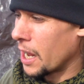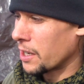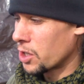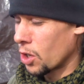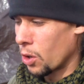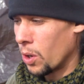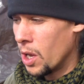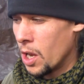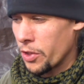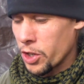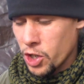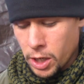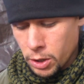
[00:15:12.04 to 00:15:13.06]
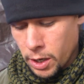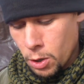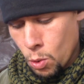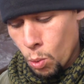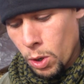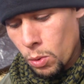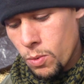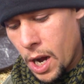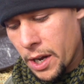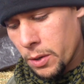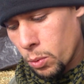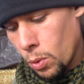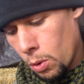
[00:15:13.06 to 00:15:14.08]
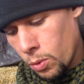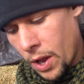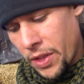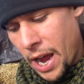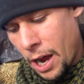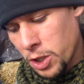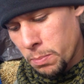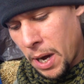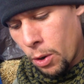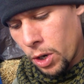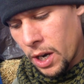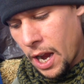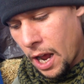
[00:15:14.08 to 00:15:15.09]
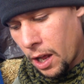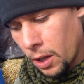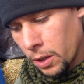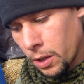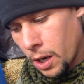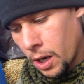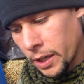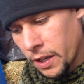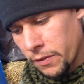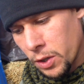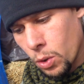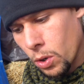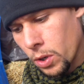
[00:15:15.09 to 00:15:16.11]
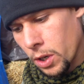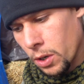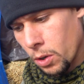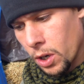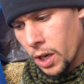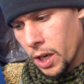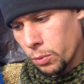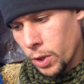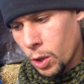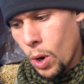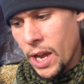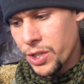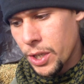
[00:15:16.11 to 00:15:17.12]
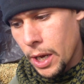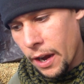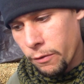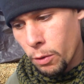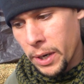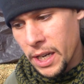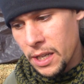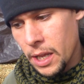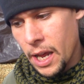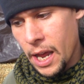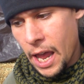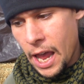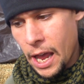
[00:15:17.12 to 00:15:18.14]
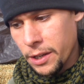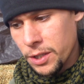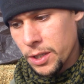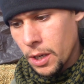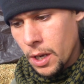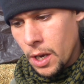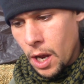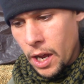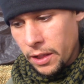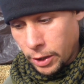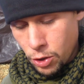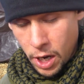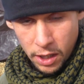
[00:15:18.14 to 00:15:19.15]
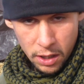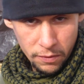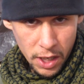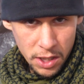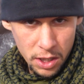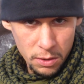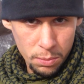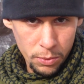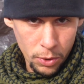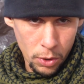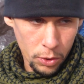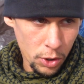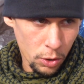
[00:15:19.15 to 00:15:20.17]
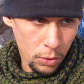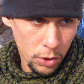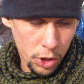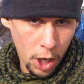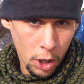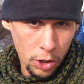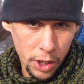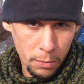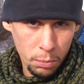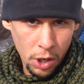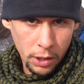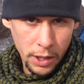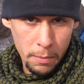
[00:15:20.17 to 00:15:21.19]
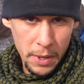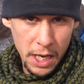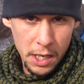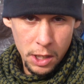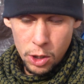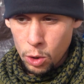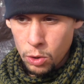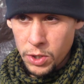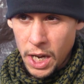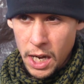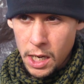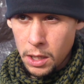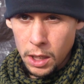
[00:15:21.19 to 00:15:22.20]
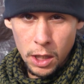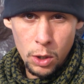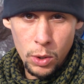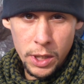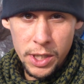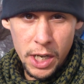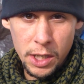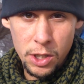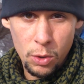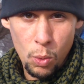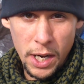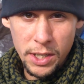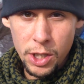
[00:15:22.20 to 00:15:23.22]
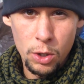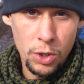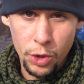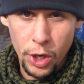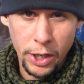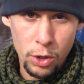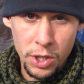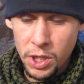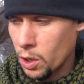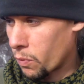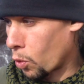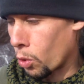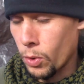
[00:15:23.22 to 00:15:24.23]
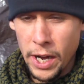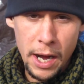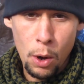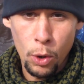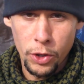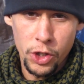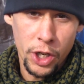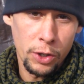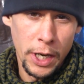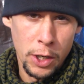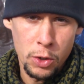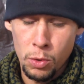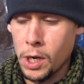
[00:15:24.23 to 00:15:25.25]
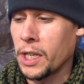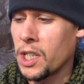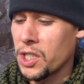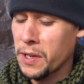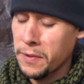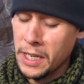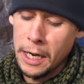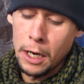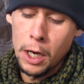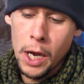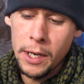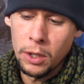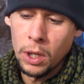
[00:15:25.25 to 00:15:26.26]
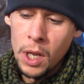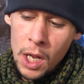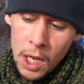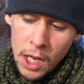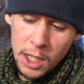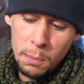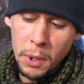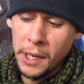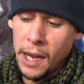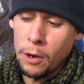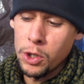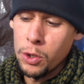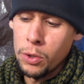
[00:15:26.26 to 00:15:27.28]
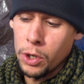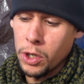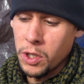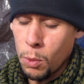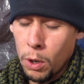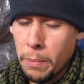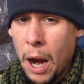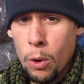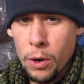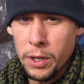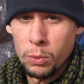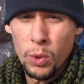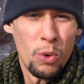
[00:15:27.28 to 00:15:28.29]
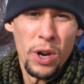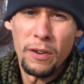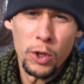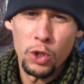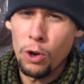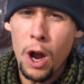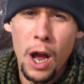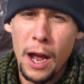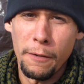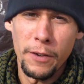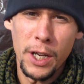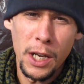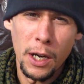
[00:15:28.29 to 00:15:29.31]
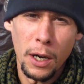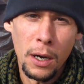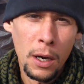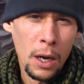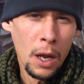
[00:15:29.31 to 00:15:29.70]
And so the generator will run the house power. I'll give an order or a request that everybody that has electronic devices, to charge and plug them in and use anything you intend to want to use electricity for right now while the generator is running, because even at an idle, it's putting out 2/3 more power than we would ever draw out of it here.